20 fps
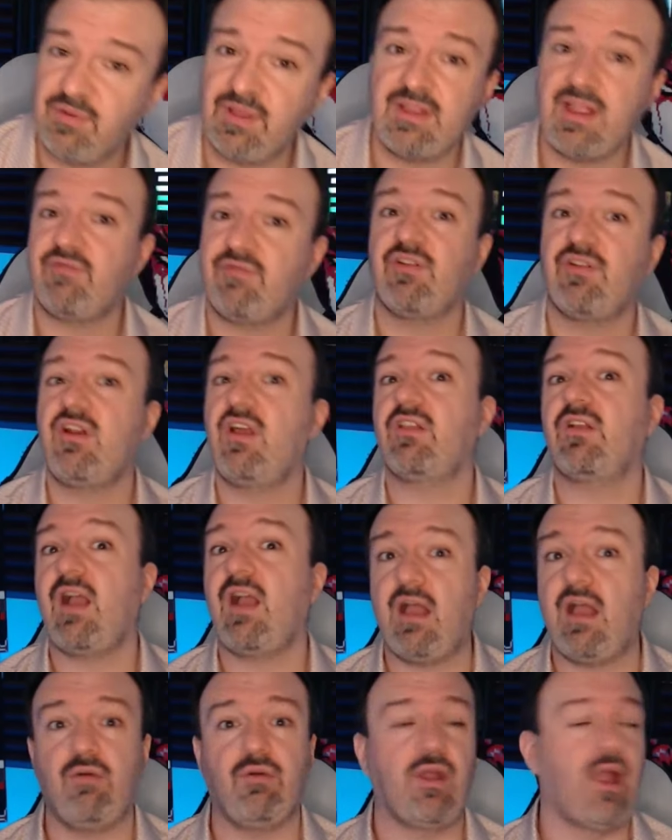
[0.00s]
played that for another
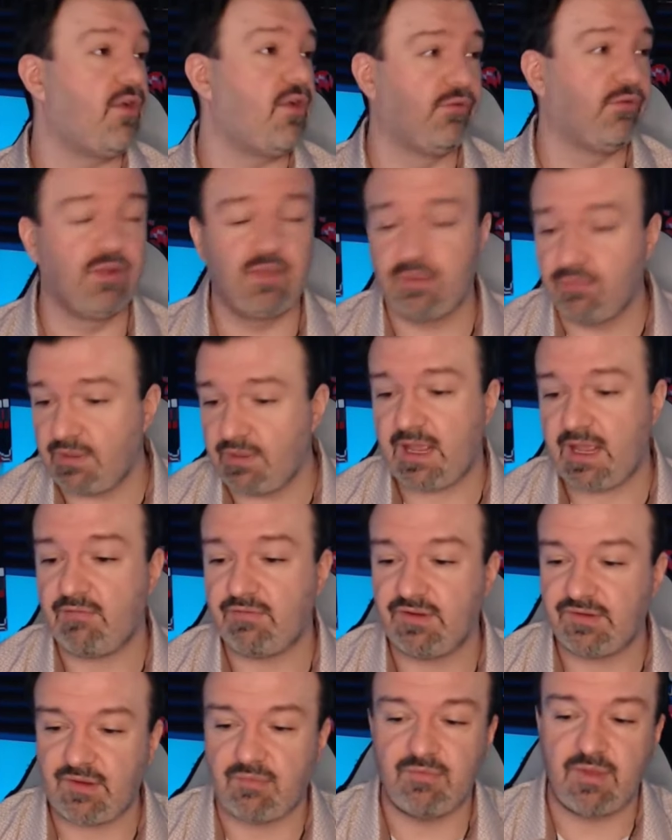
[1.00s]
hour. I really would have
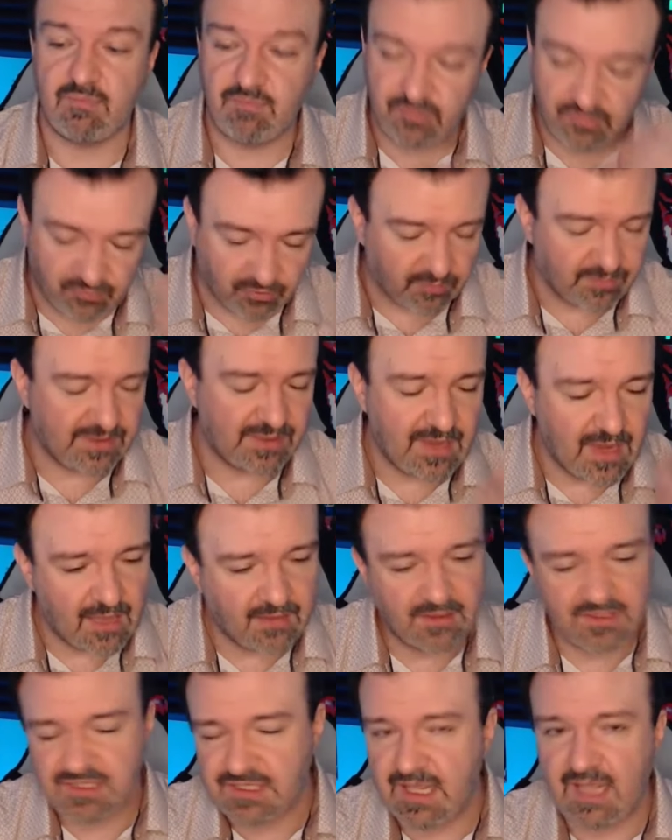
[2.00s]
because I'm absorbing
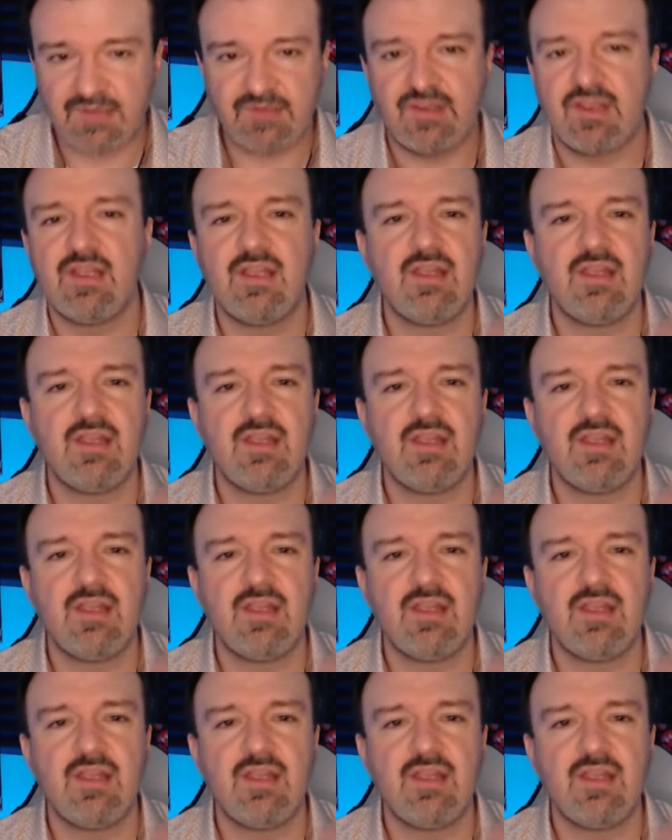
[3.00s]
knowledge, and that's